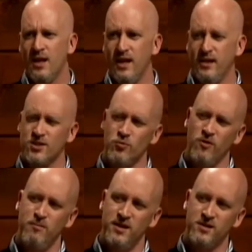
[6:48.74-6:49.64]
And it's sort
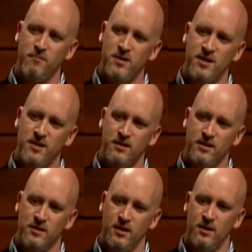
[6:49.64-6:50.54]
of meant to be
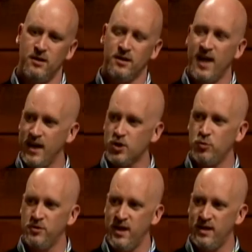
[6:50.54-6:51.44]
a
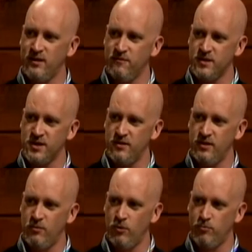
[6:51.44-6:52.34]
casual dining
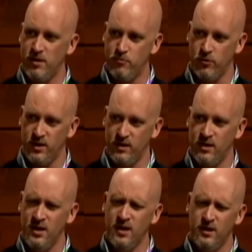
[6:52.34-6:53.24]
facility where people can,
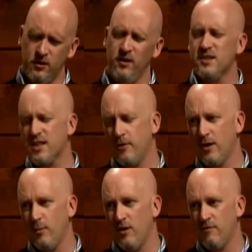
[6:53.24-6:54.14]
let's say you're
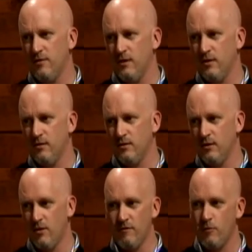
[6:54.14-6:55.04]
coming off the
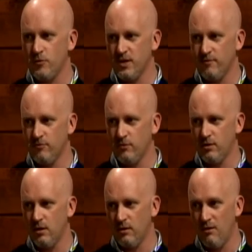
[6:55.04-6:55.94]
golf course
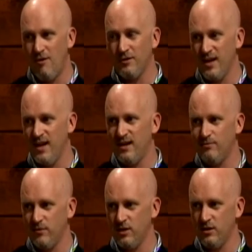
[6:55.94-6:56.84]
after a long day,
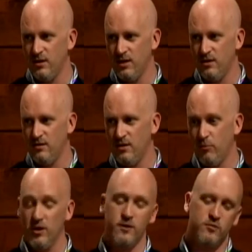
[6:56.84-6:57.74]
and
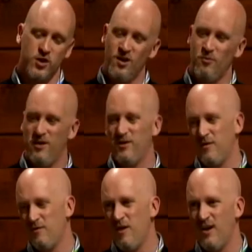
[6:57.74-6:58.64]
whether you've shot well or
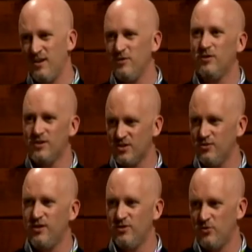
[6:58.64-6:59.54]
you've not, you
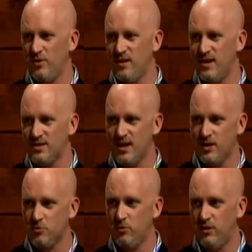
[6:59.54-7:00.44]
can enjoy a nice
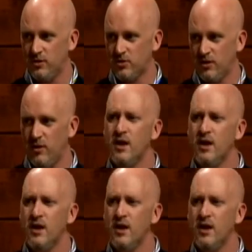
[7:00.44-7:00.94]
casual lunch there.